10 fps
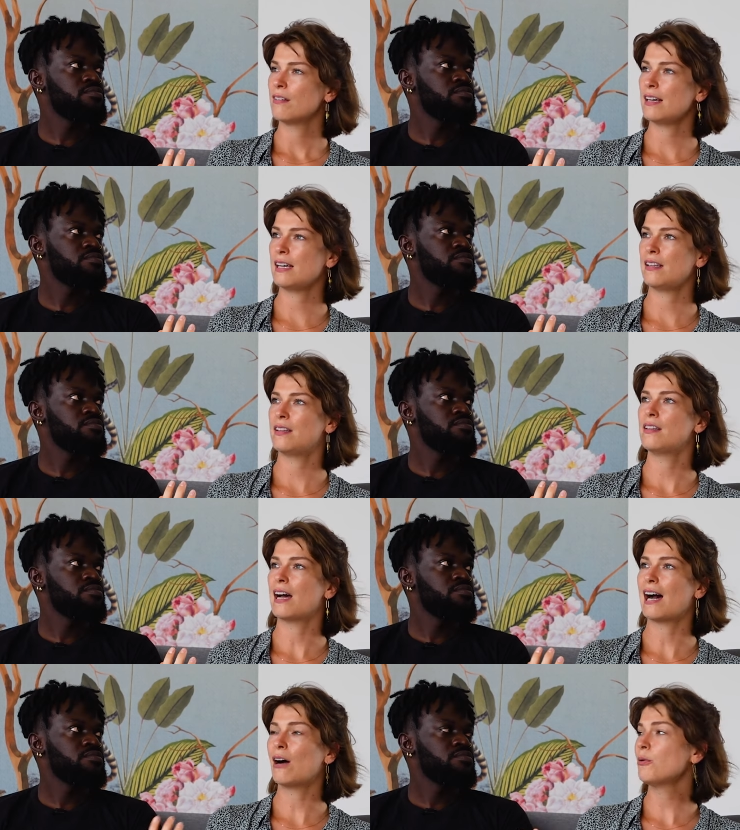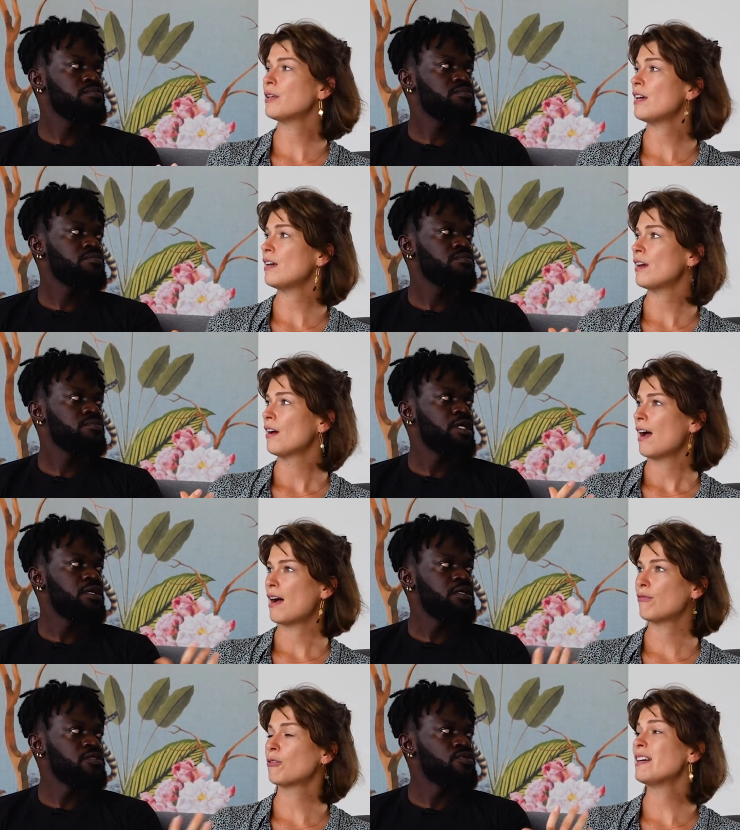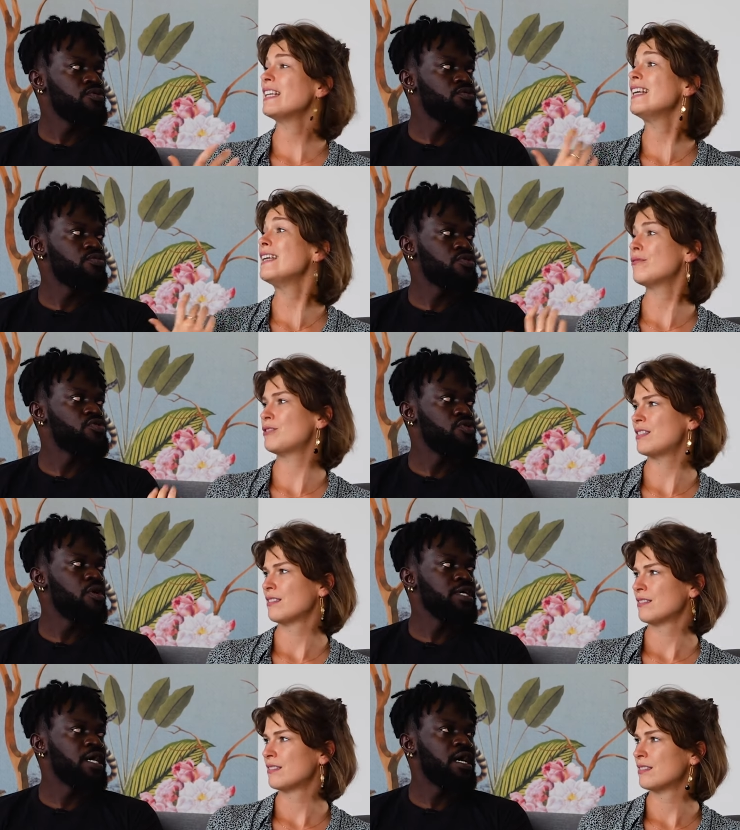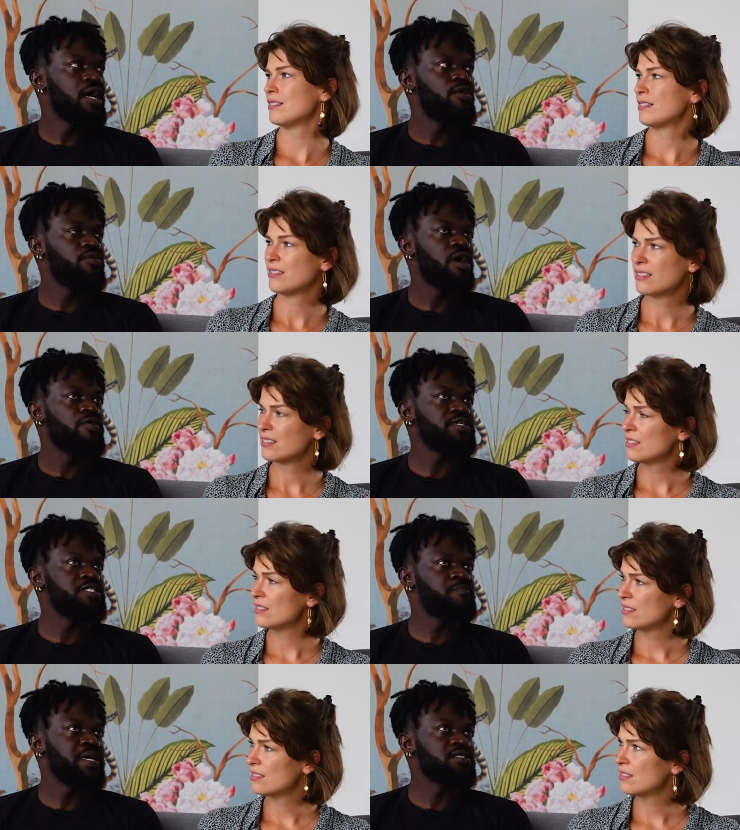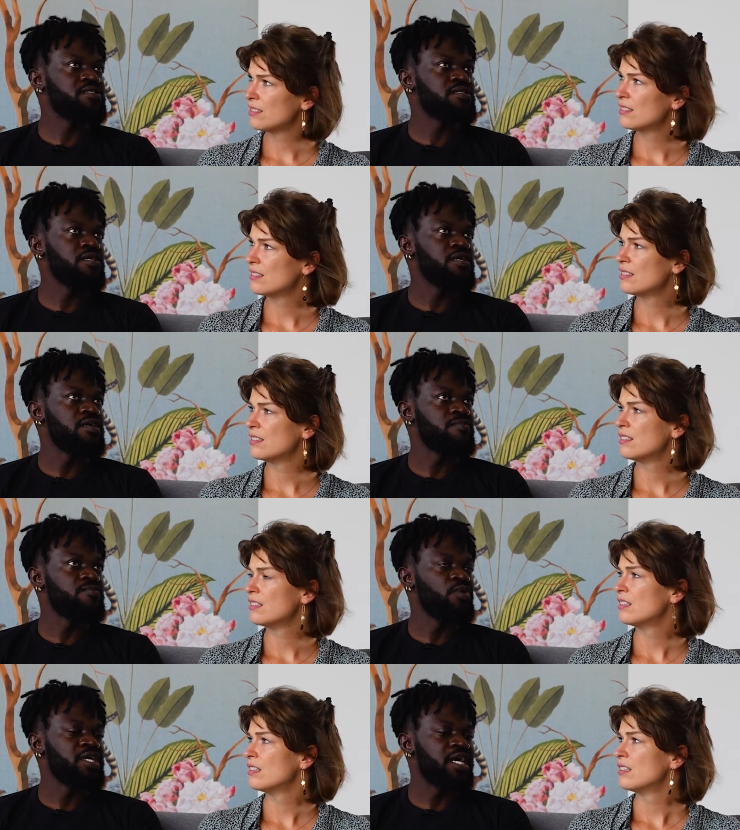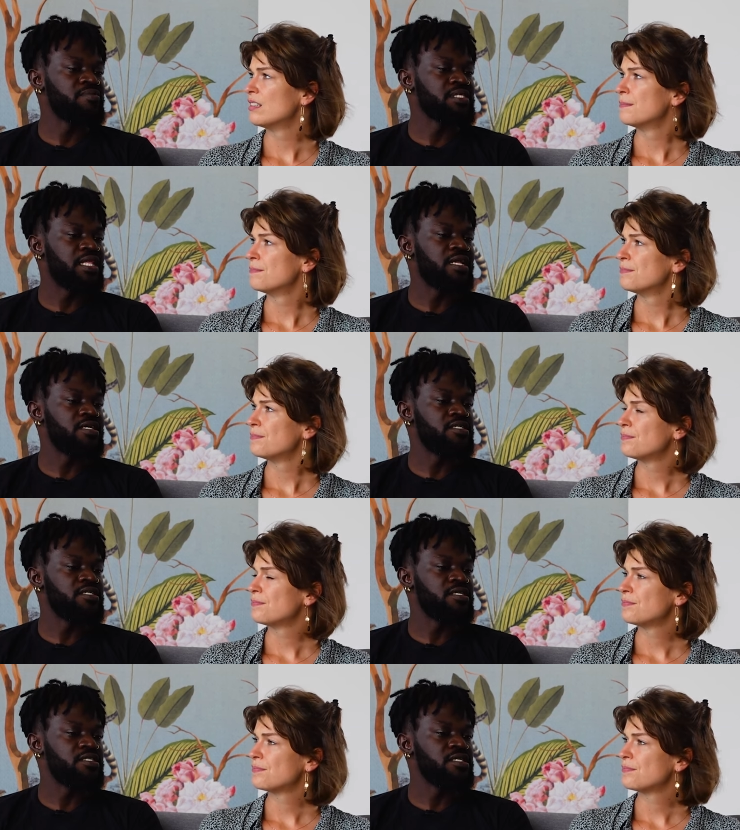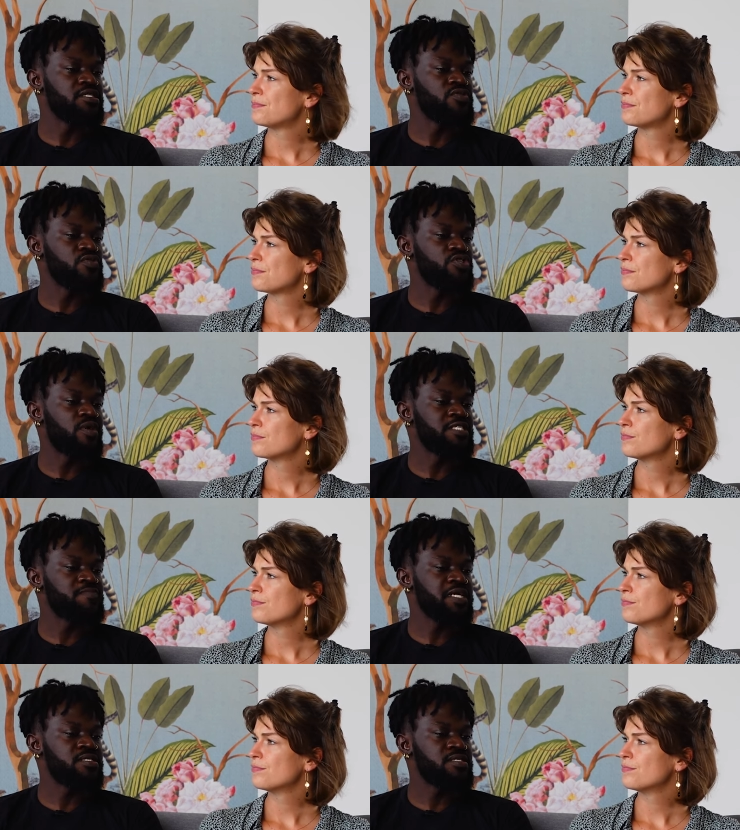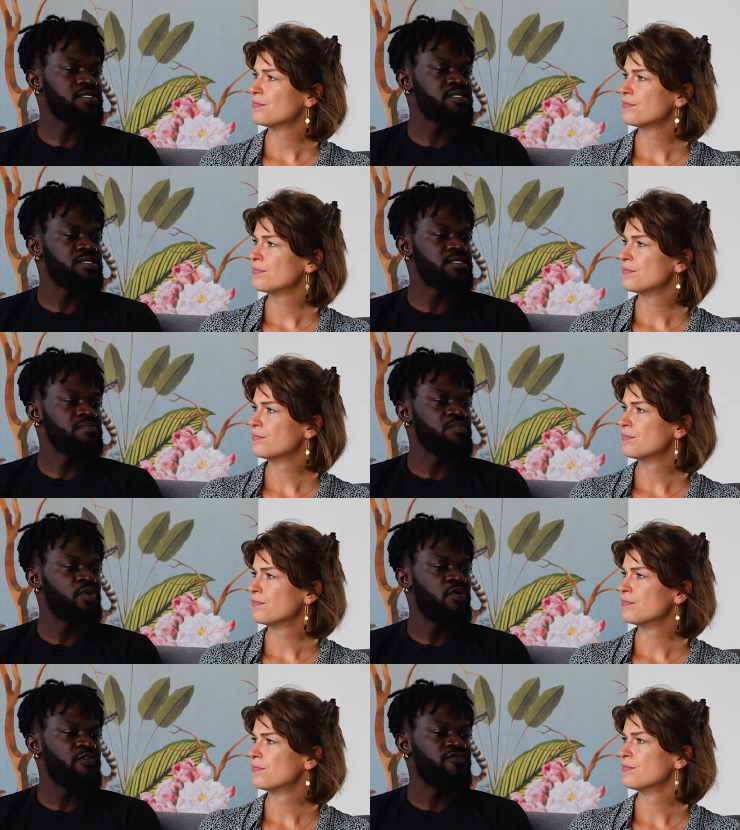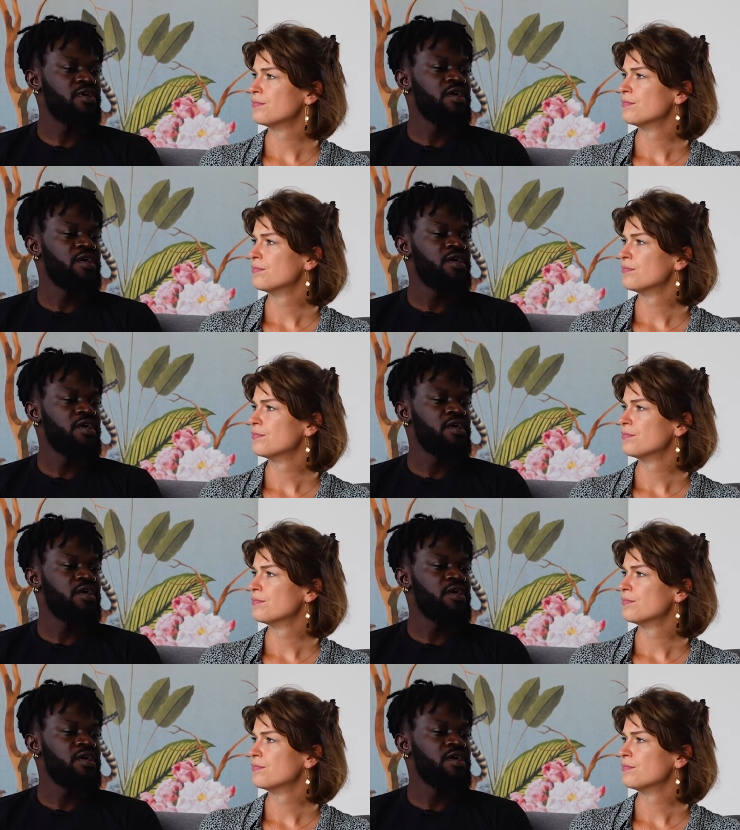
Speaker 1: and how they have already so, lived. So
Speaker 2: yeah, our, our respect um, when it comes to that in, in the social aspect is, is more of